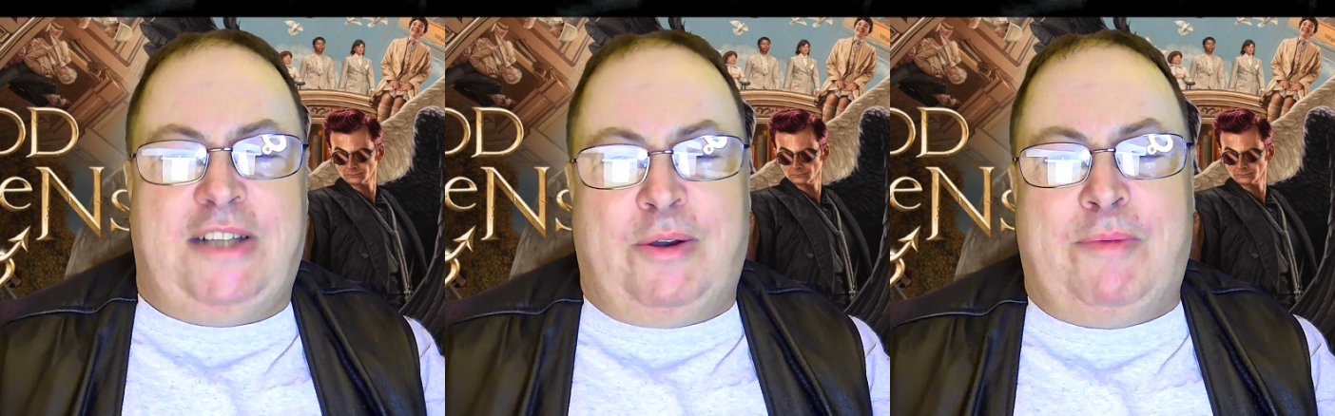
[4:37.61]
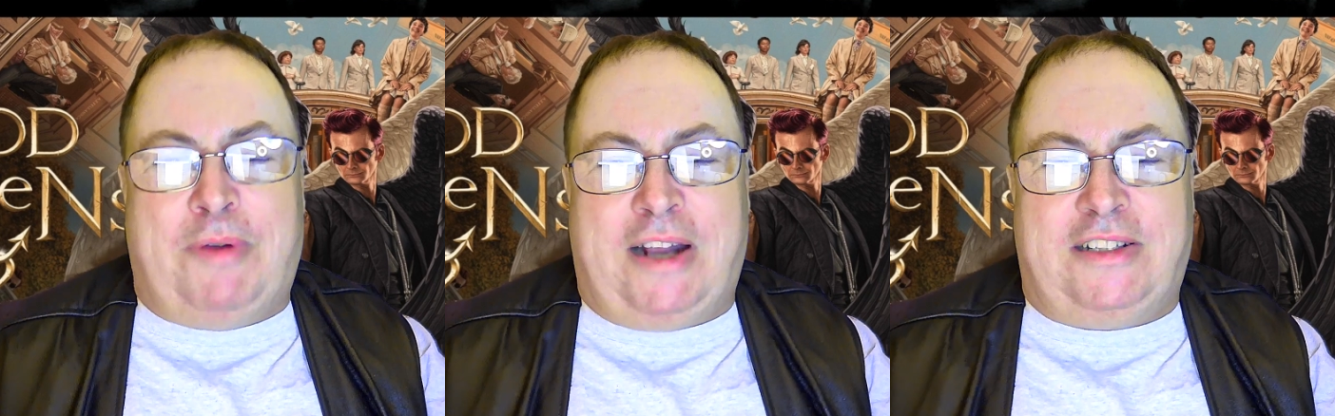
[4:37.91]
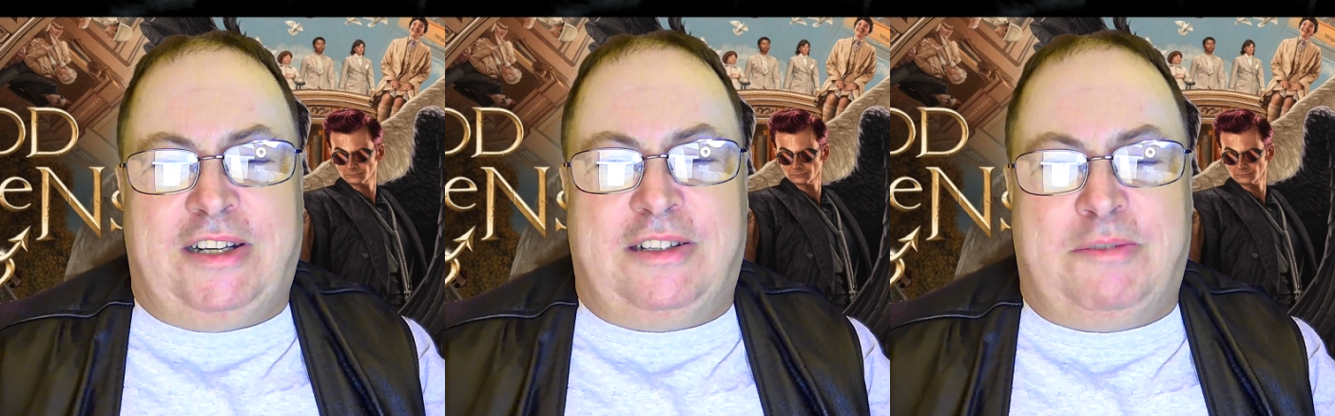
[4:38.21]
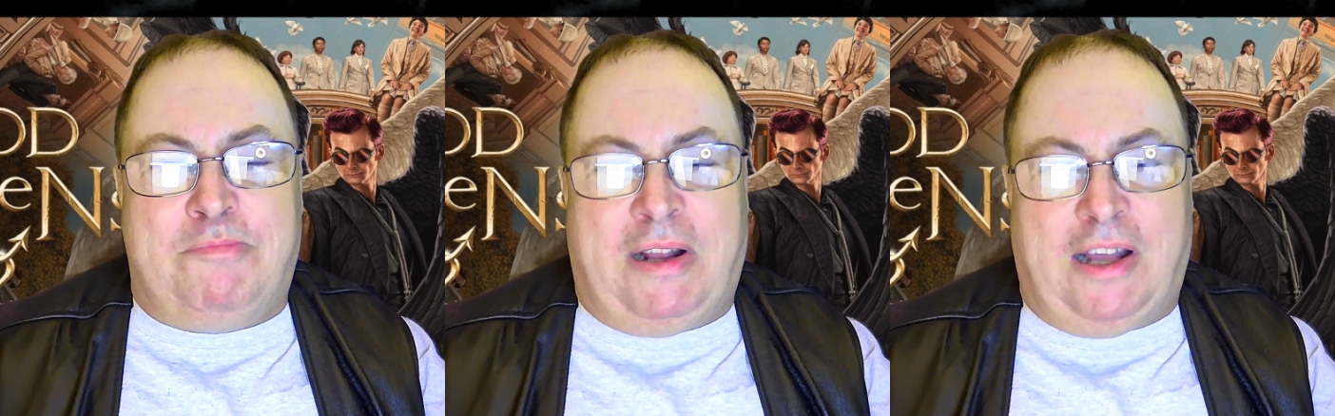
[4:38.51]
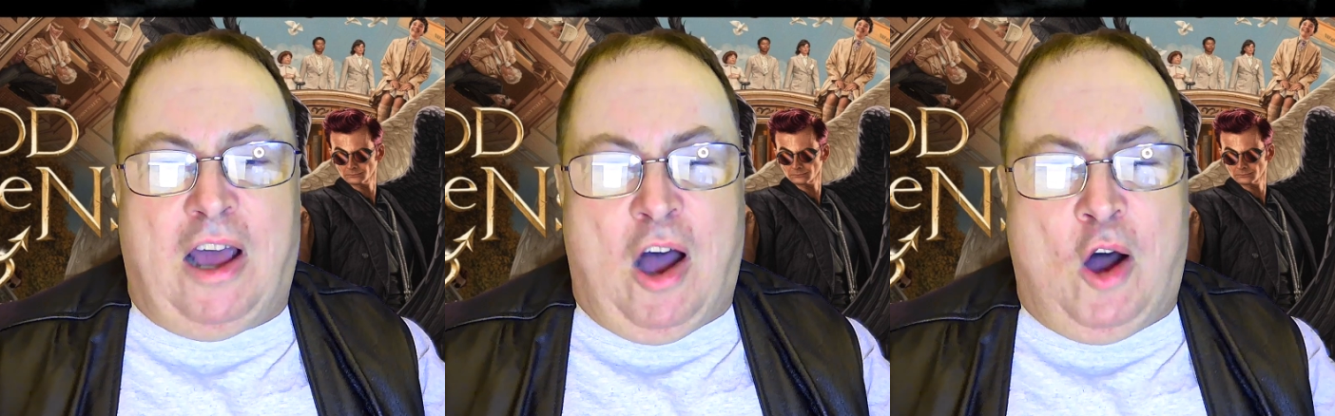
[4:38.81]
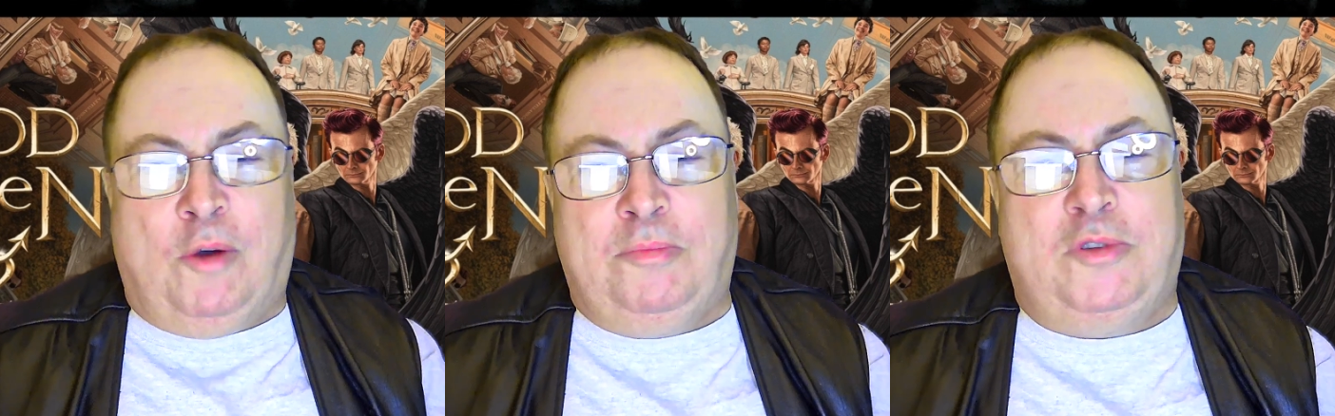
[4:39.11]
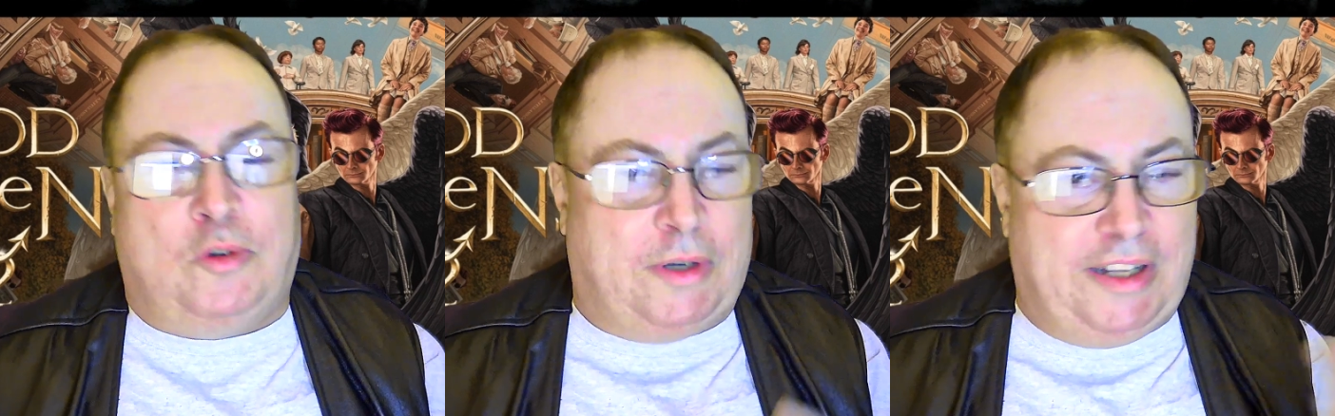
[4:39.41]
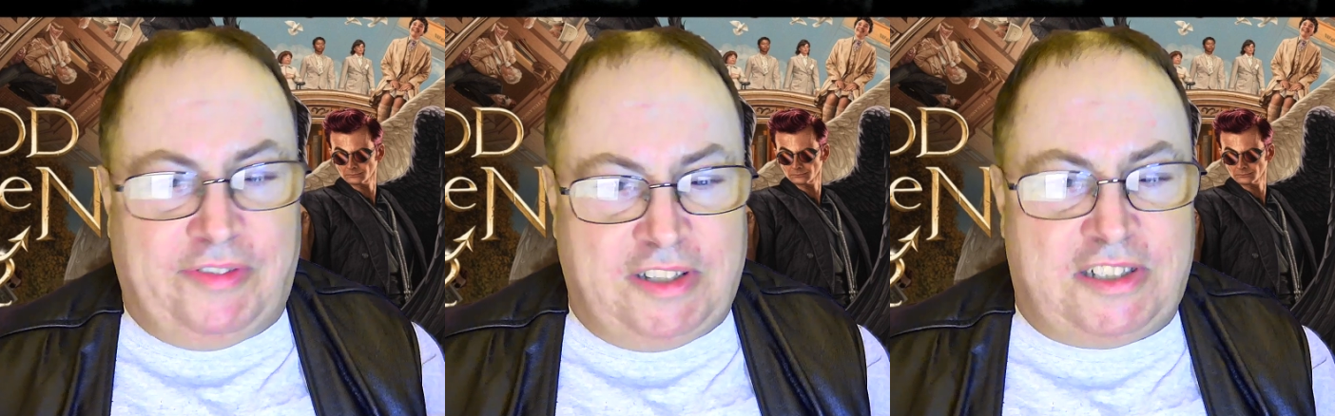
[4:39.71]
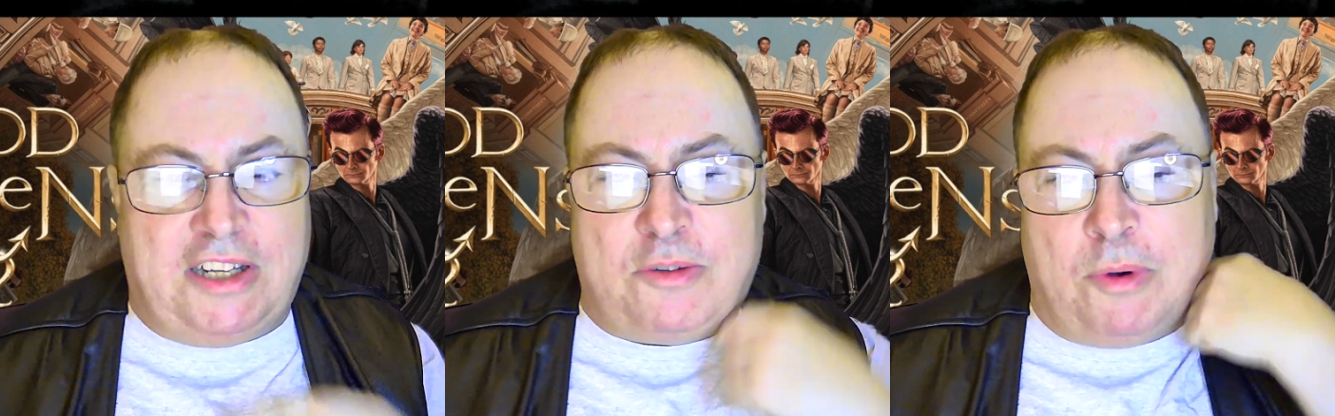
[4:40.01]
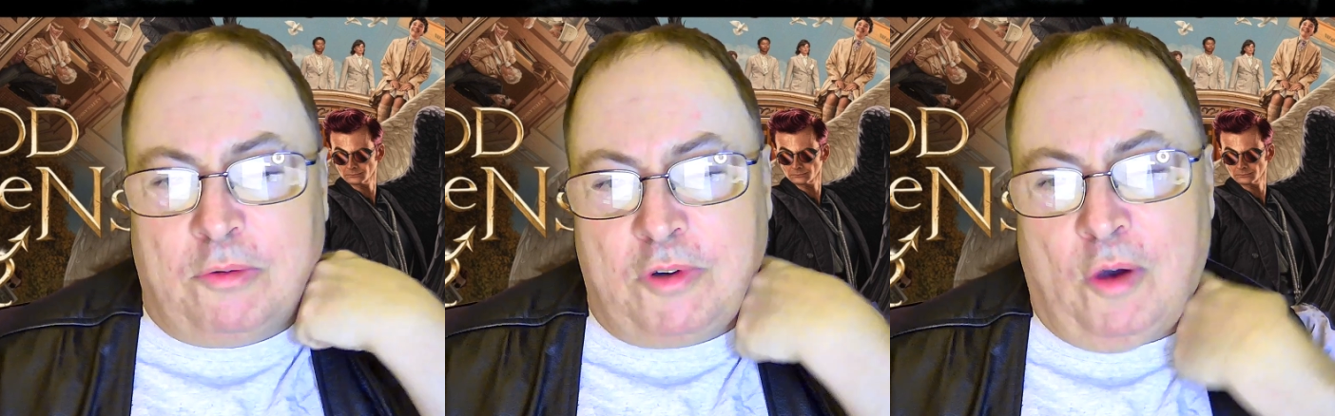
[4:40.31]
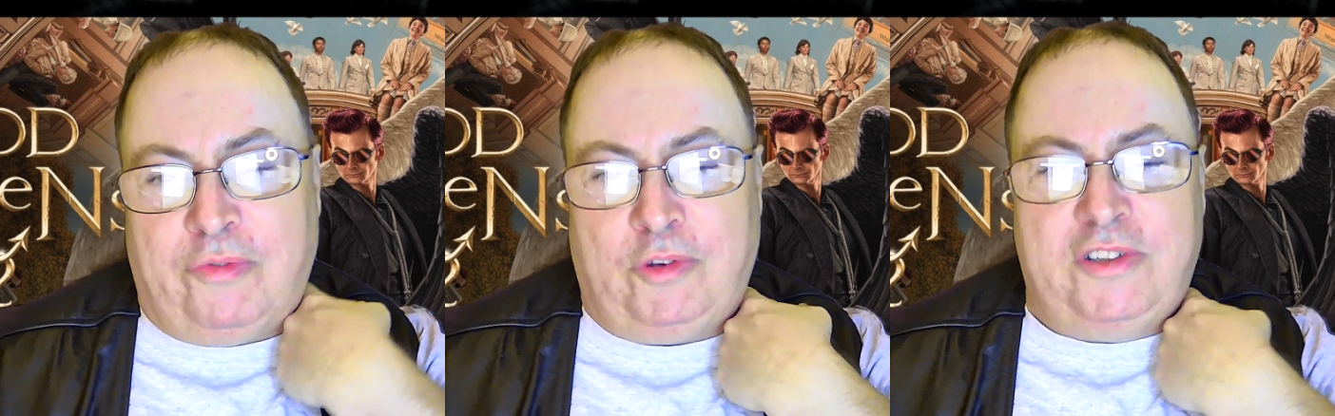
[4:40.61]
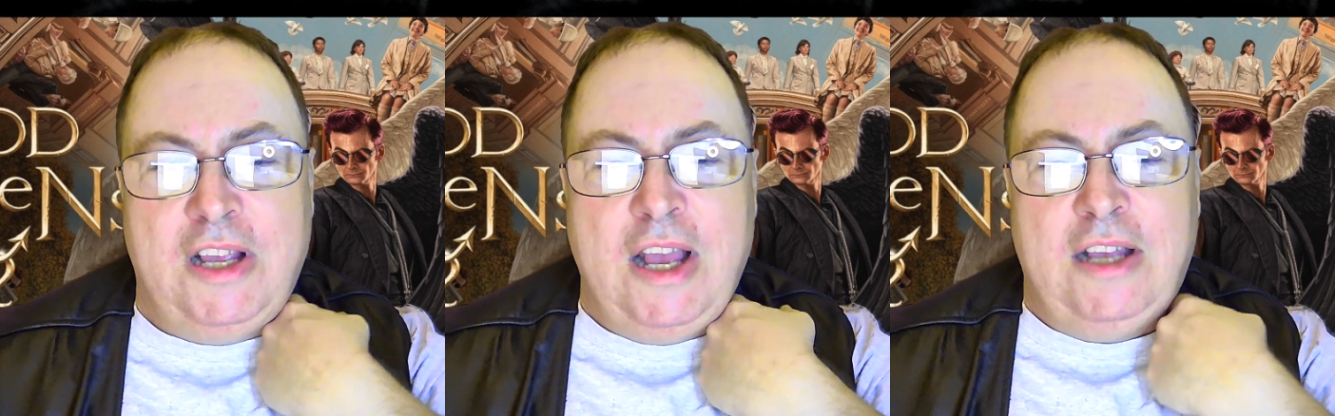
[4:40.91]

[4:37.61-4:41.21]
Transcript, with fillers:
Speaker 1: Terry Pratchett's Man at Arms or any of his Discworld novels,